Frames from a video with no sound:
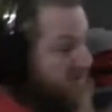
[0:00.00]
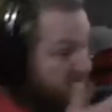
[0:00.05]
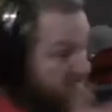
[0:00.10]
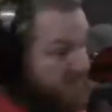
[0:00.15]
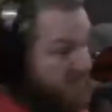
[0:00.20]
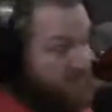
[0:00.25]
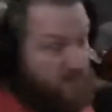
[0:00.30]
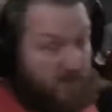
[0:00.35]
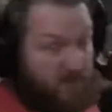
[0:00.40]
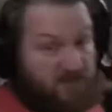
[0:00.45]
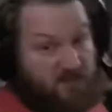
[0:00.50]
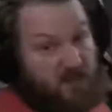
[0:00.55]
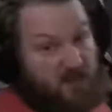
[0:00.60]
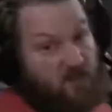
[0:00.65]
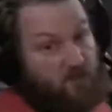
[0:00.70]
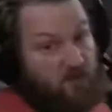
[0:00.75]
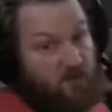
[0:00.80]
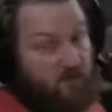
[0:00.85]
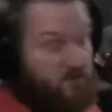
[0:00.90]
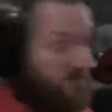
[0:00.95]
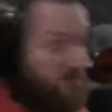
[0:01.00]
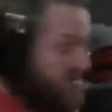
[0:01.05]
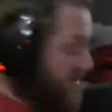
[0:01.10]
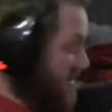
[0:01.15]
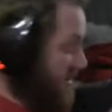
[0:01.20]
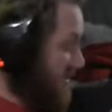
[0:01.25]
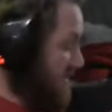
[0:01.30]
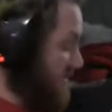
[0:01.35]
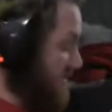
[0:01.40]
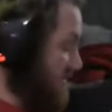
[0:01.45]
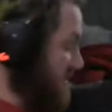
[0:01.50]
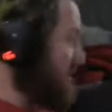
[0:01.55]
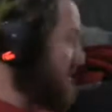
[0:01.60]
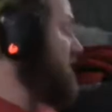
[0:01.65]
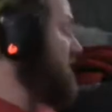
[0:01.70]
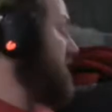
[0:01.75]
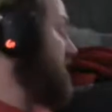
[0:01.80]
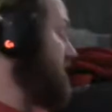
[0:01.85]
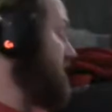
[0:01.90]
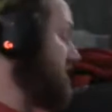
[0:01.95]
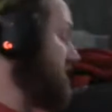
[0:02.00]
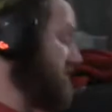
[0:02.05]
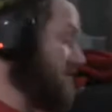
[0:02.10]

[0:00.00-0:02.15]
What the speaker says: see, my sampling machine is not